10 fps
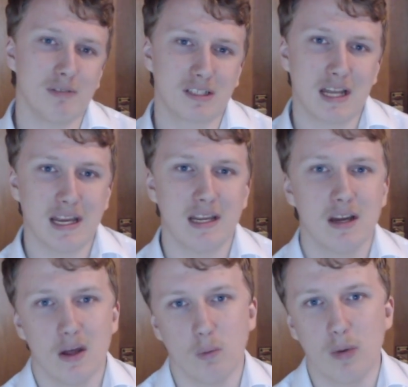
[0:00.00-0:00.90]
Today
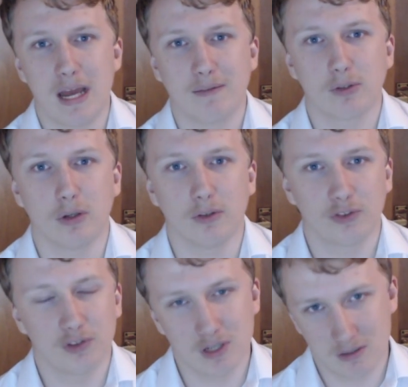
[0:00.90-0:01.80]
we have
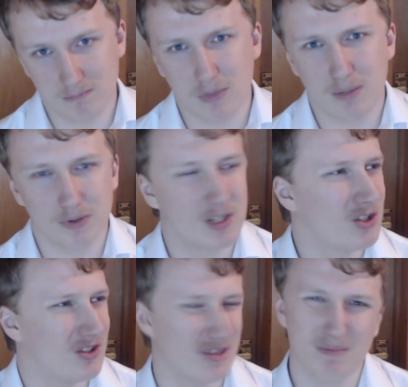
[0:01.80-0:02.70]
got my
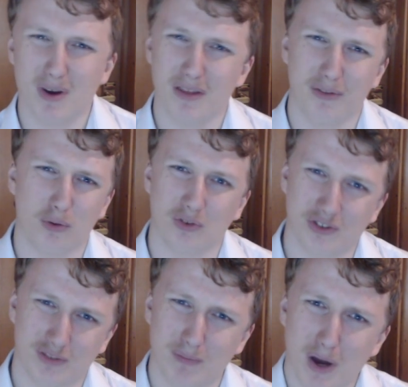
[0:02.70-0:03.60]
predictions and my
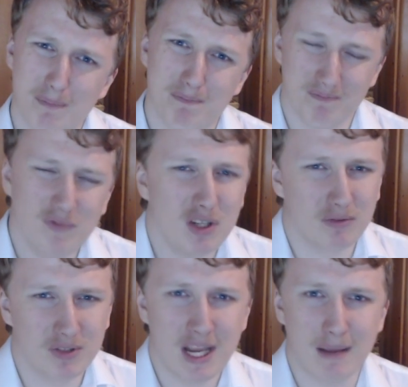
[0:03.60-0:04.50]
thoughts and my you know
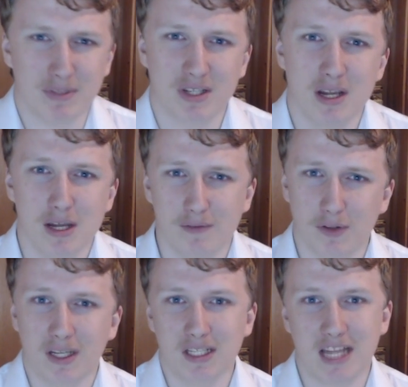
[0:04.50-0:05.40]
tips for
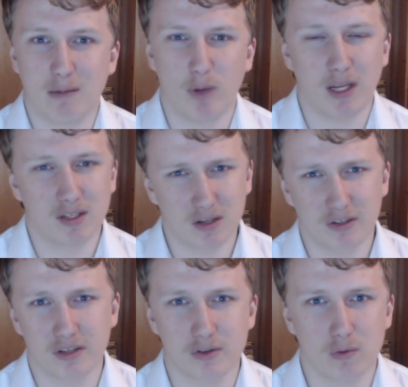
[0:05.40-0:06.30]
the next game week,
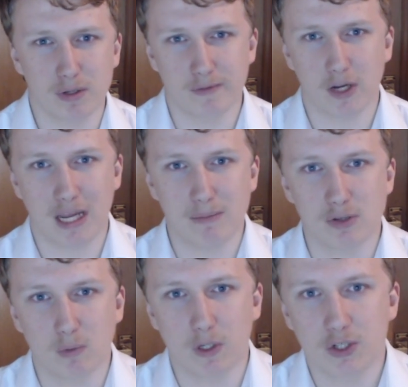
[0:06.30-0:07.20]
starting as always with our games
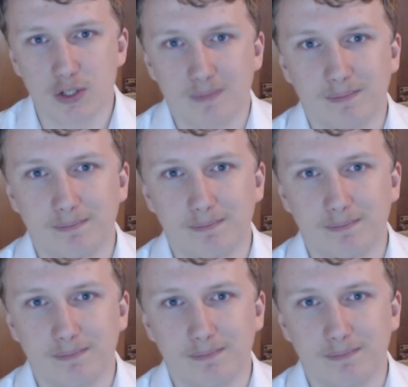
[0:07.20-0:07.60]
to watch.